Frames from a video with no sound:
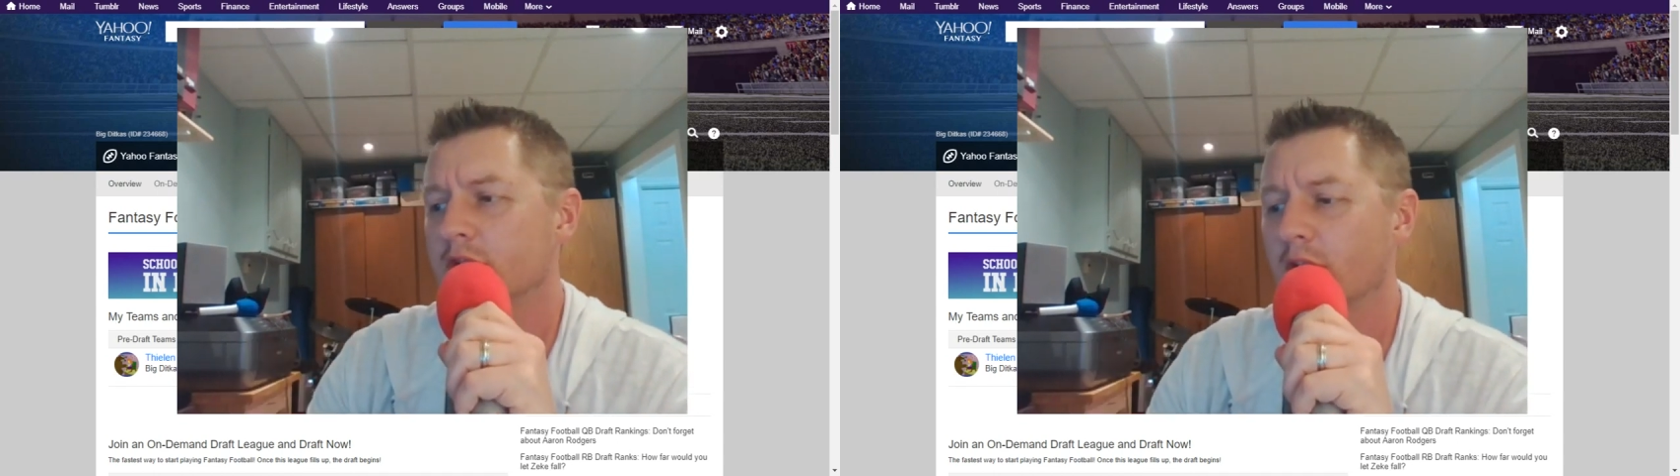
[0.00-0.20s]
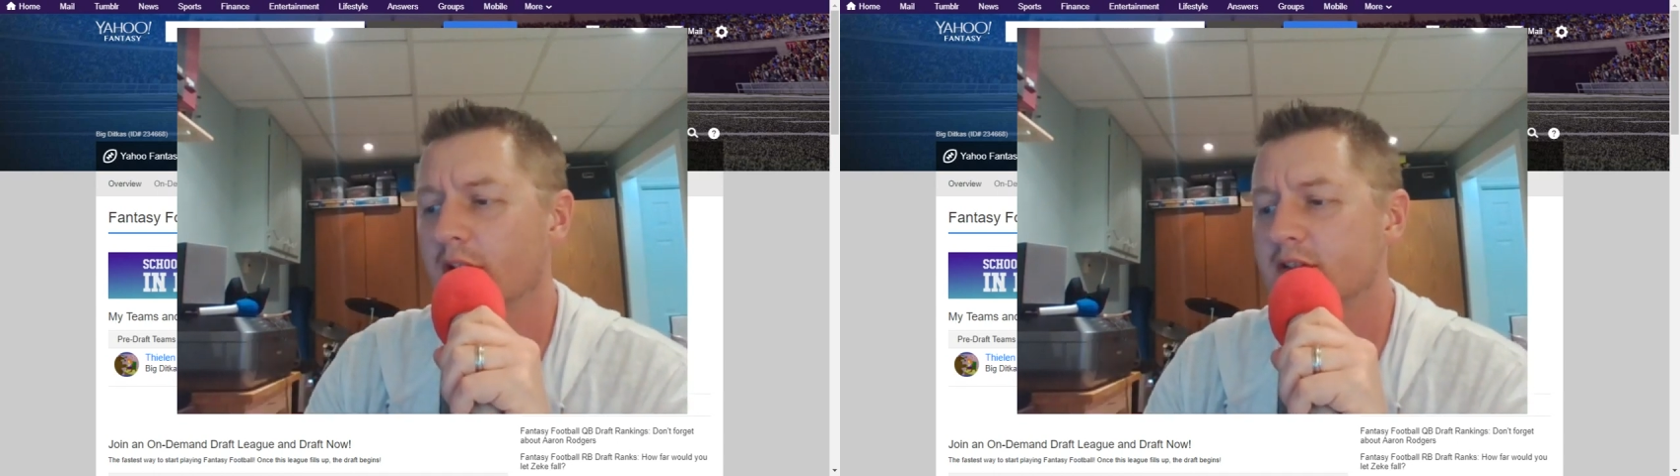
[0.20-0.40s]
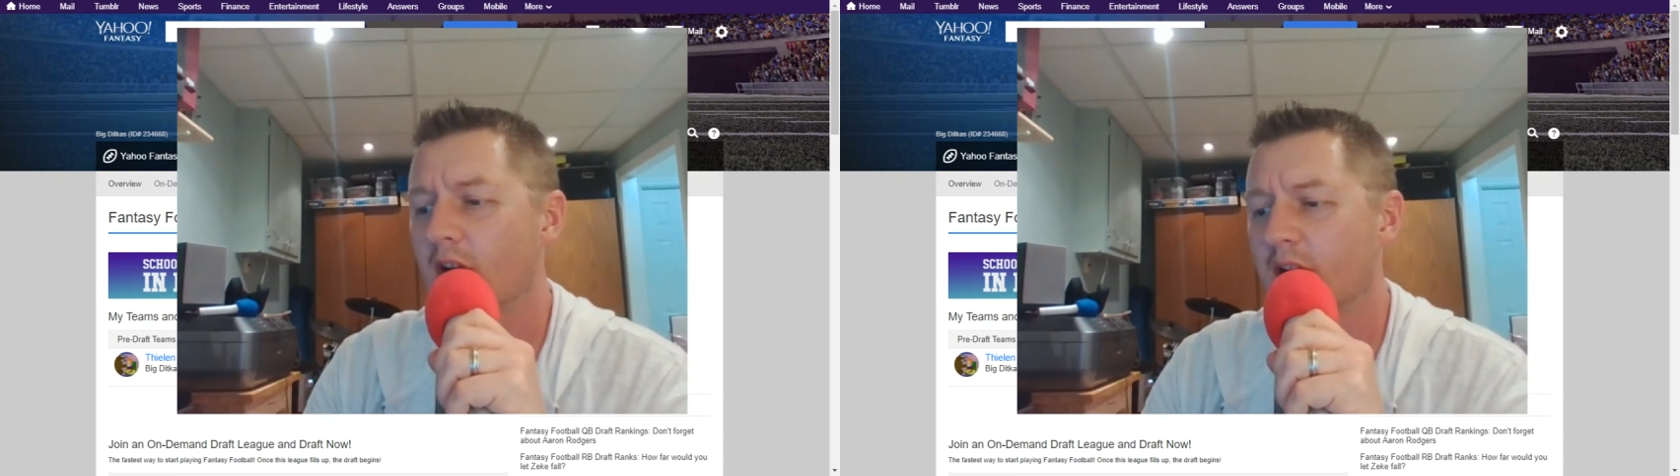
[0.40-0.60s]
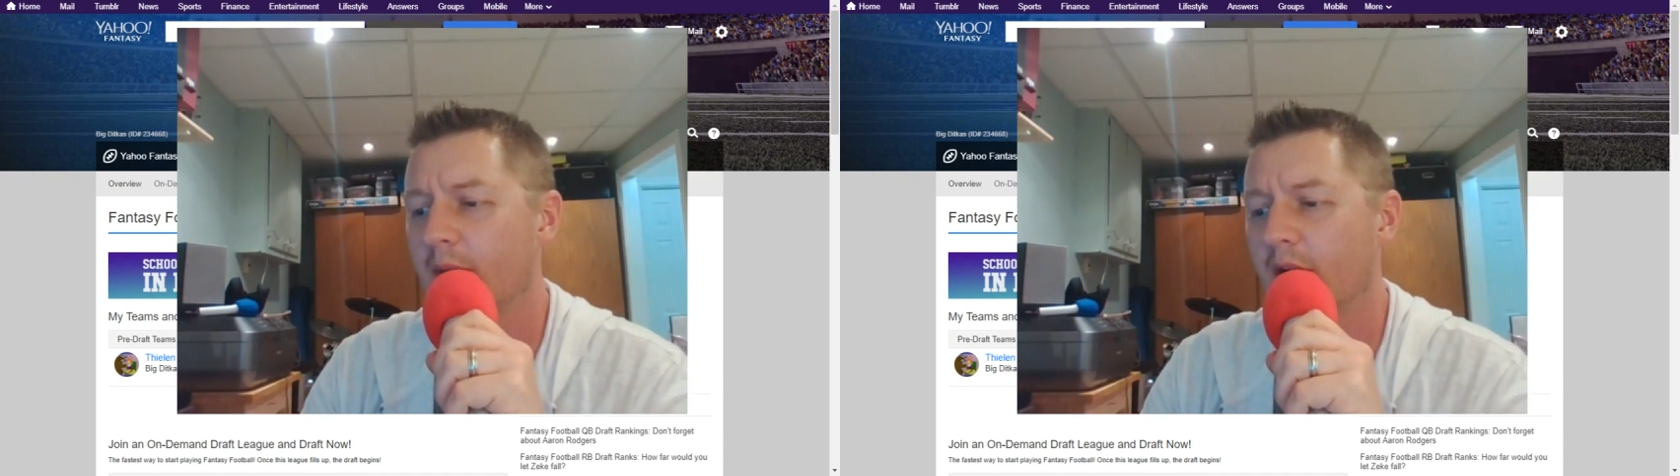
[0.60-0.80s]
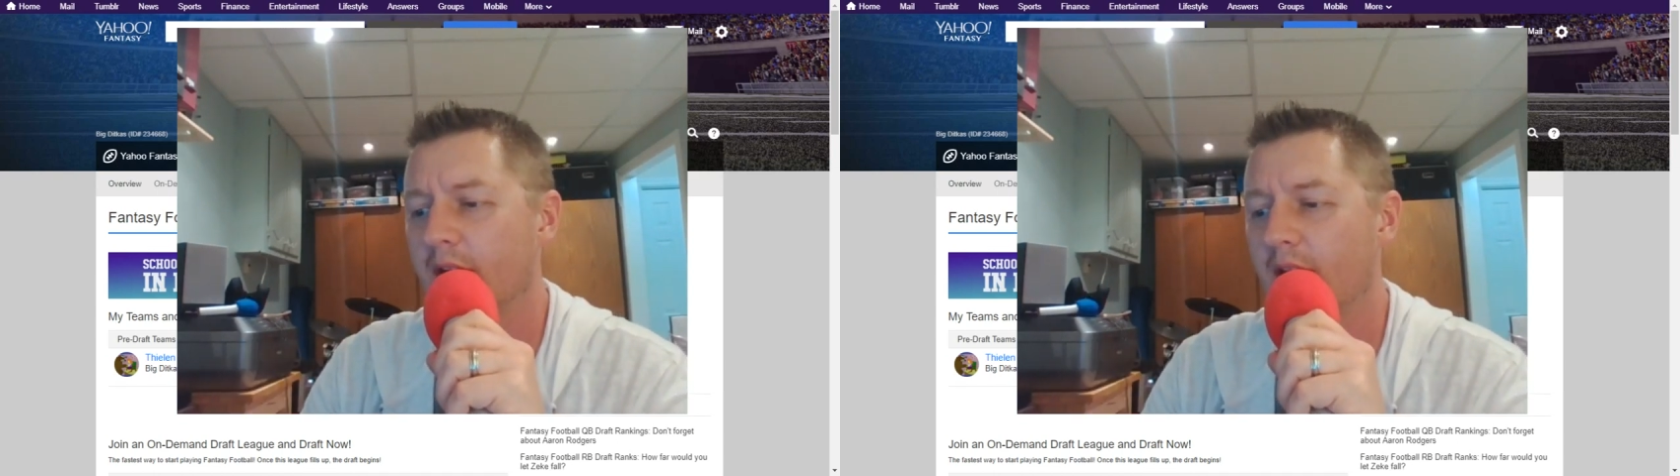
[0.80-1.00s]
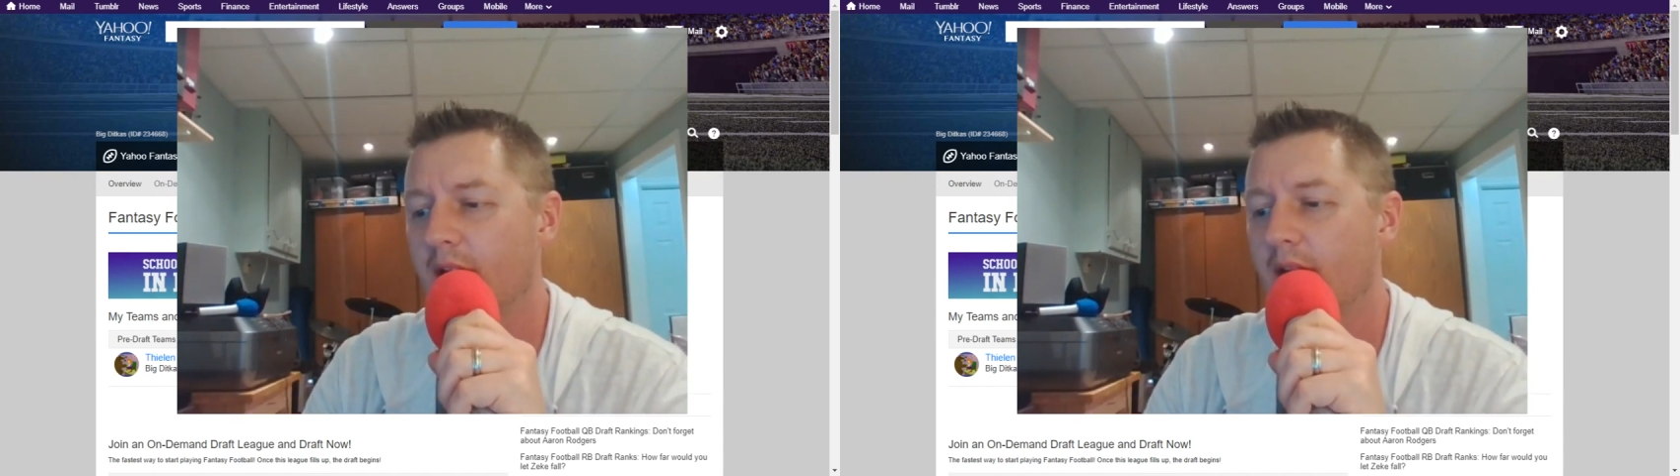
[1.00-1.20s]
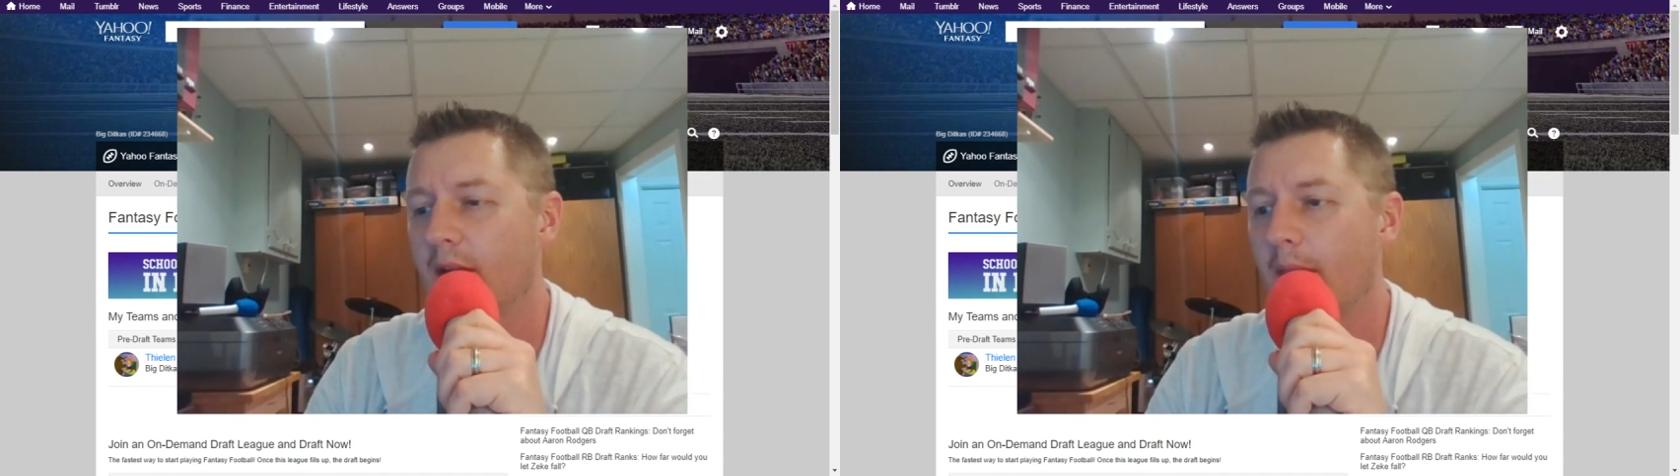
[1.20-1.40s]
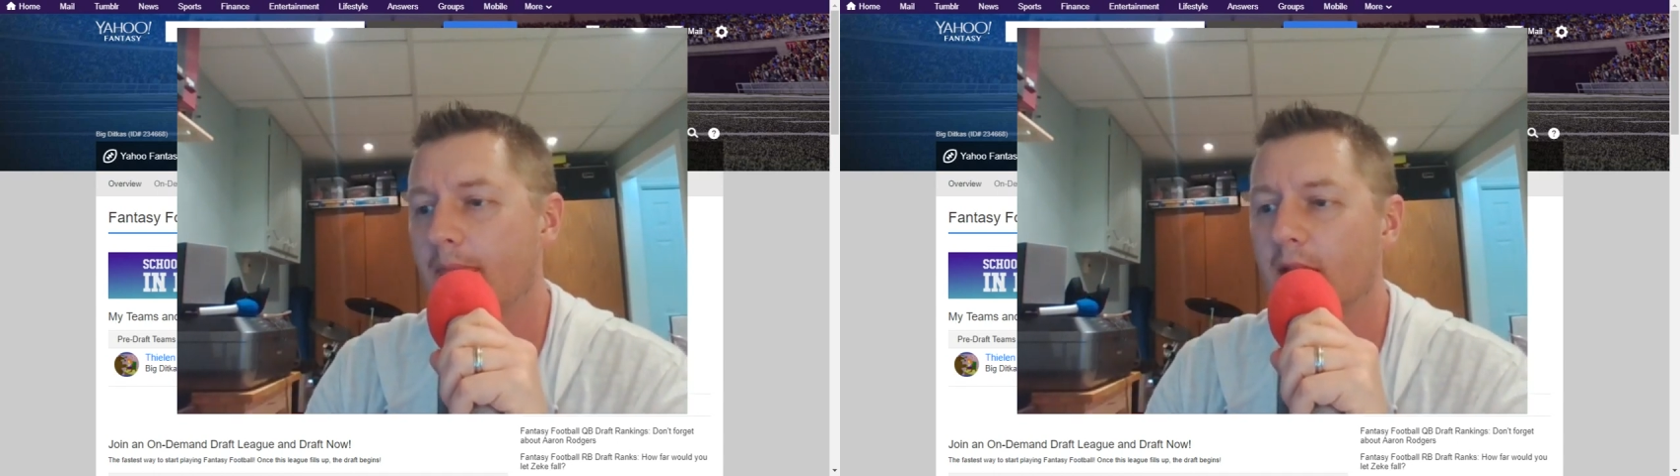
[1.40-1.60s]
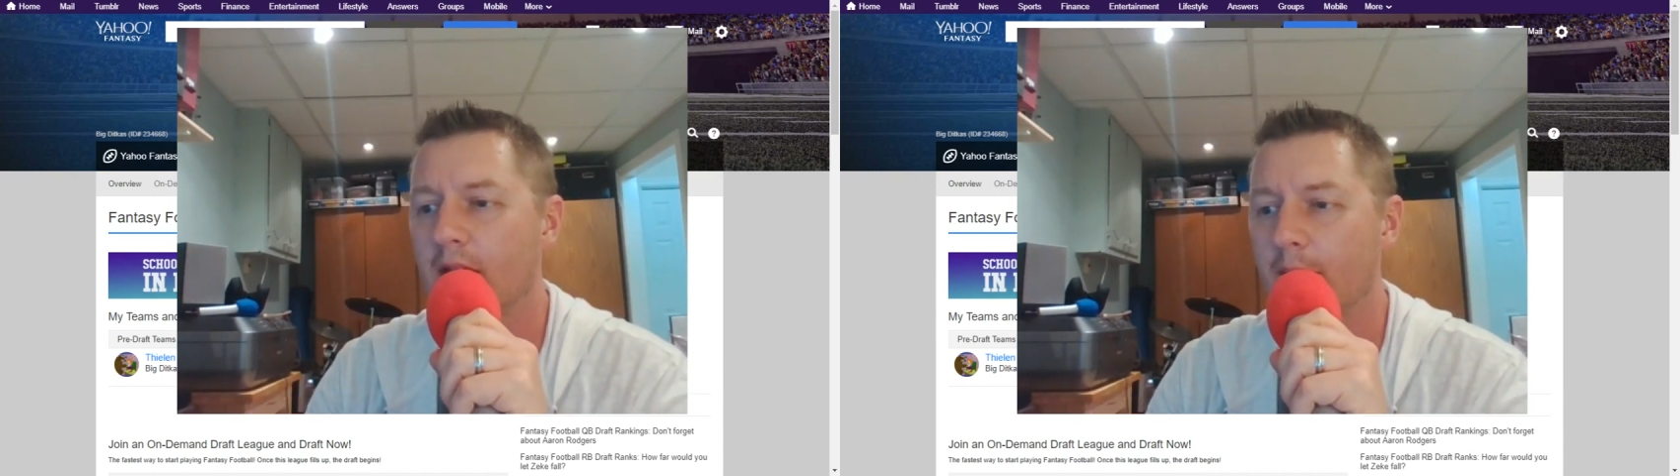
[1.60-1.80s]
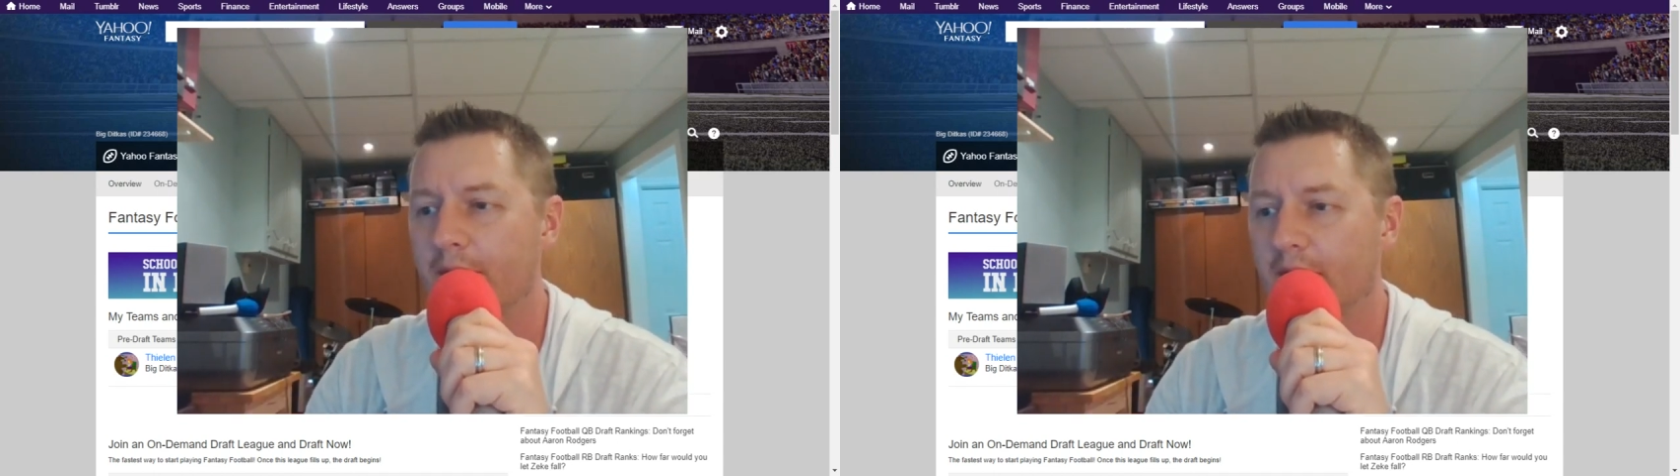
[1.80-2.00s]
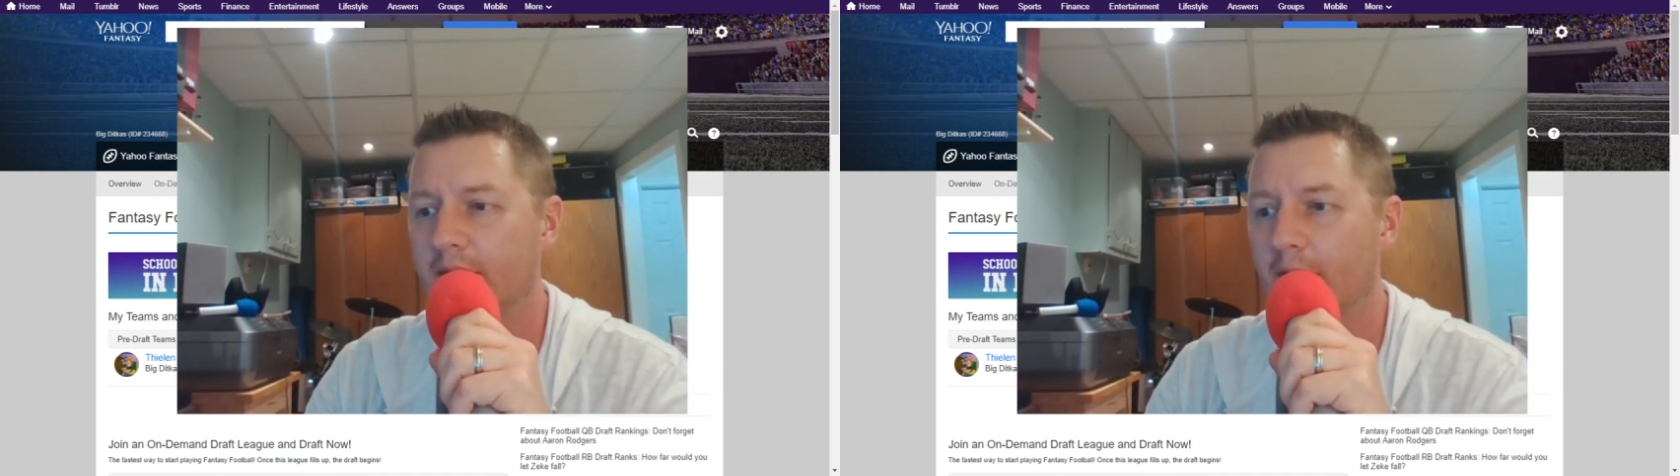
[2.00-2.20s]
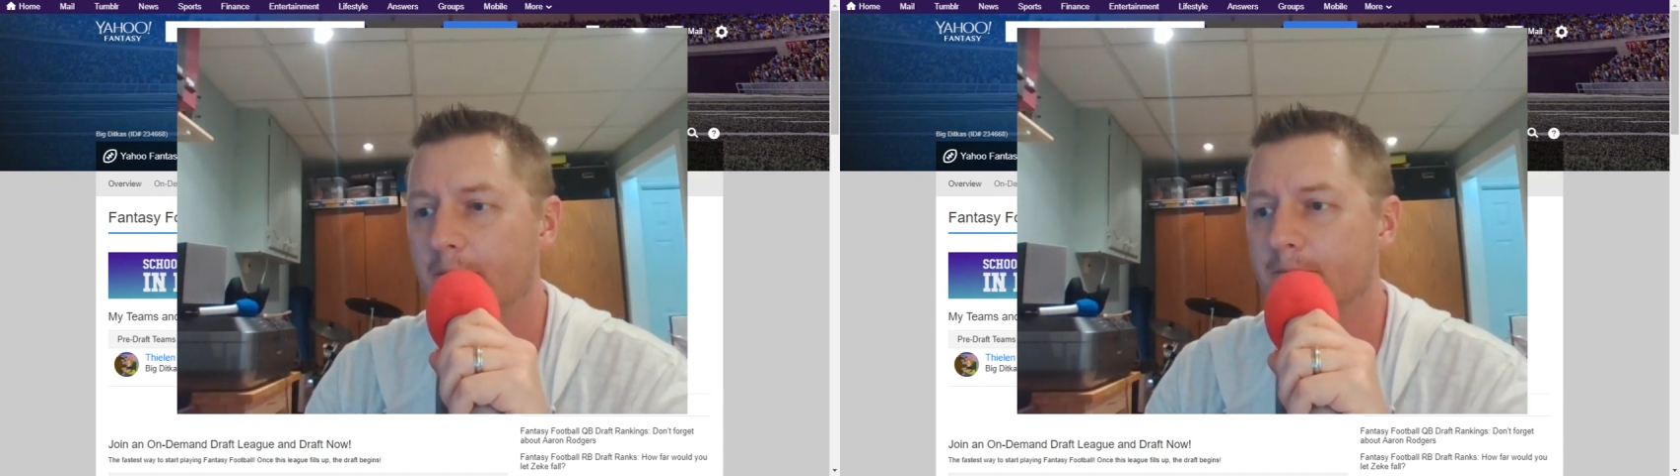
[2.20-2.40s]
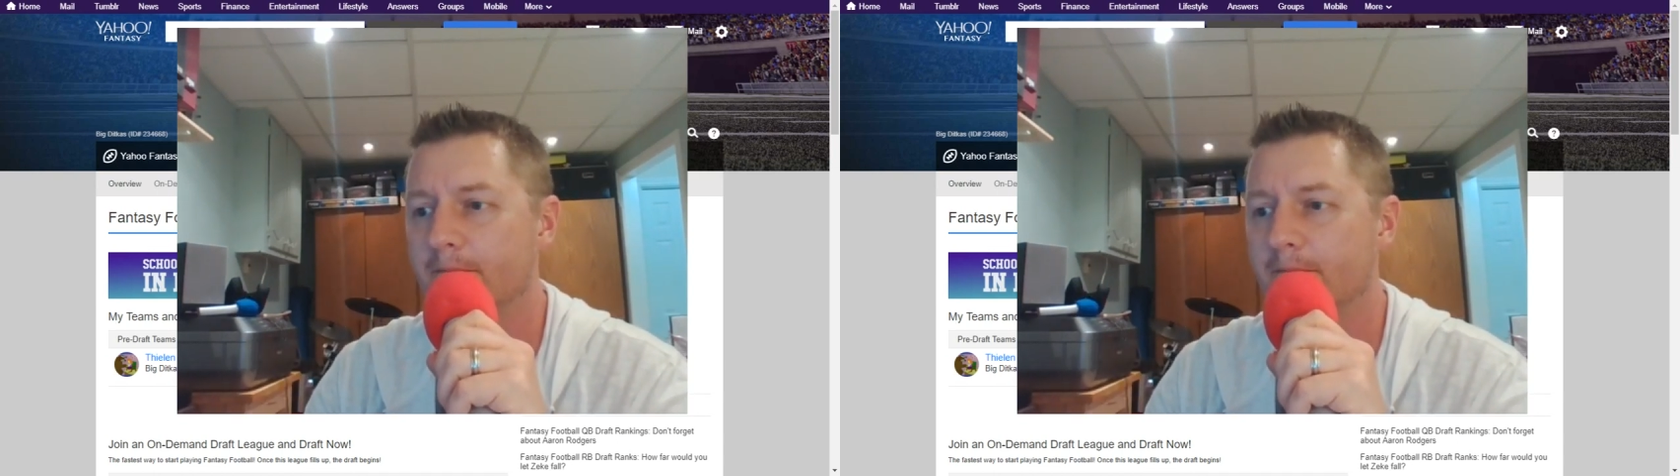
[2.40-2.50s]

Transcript: So let's talk about a couple things here.